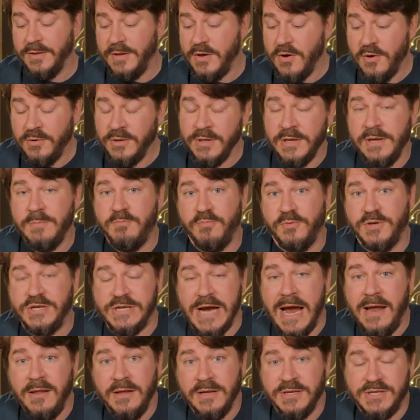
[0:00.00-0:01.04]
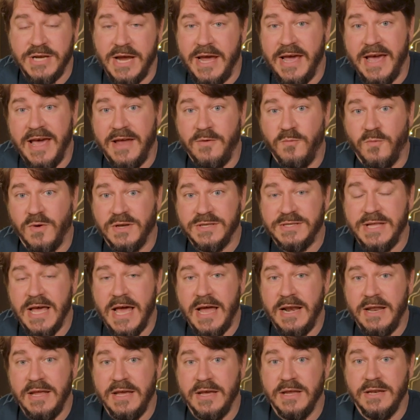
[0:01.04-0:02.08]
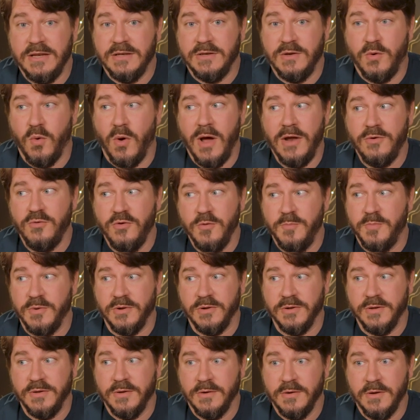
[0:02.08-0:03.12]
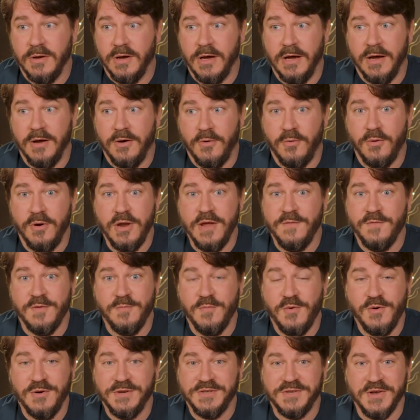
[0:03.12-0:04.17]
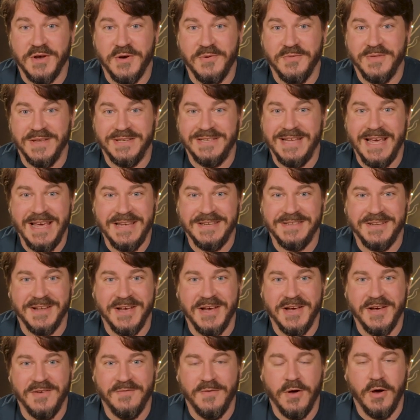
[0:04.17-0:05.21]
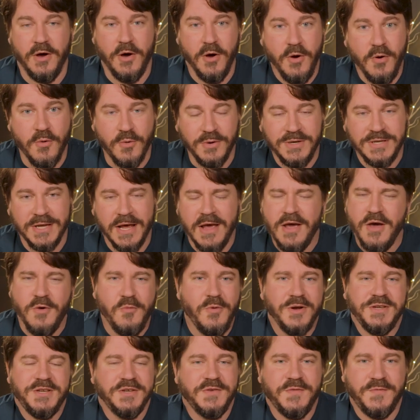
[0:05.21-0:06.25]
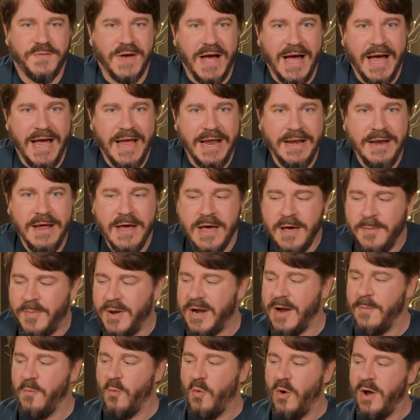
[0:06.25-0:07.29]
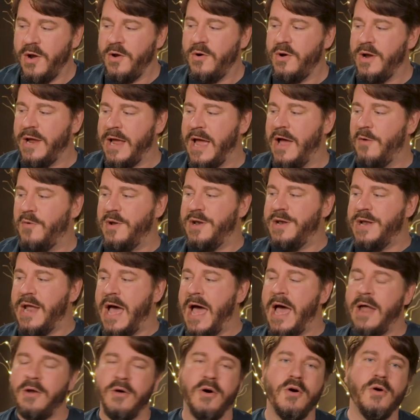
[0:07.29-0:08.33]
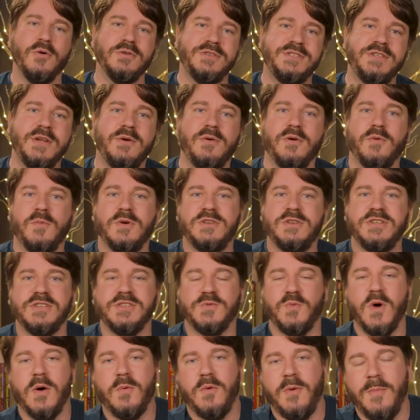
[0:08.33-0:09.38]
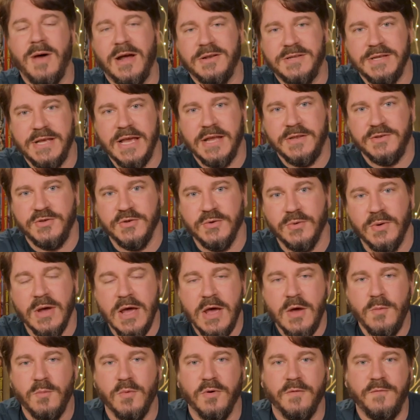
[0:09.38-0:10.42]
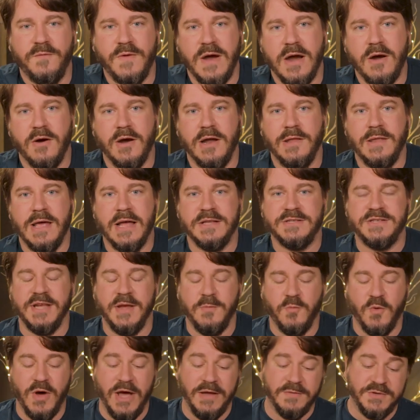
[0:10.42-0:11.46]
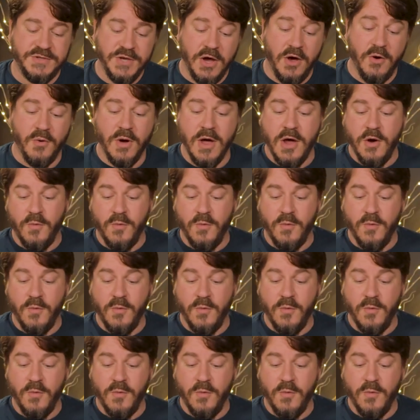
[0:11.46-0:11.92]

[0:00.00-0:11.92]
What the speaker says: The only challenge I had was that it quadrupled, or even more so, the taste of oat, which is fine, but I'm wondering how a non-oat cereal, which is what we're about to get to, will fare in that same way. So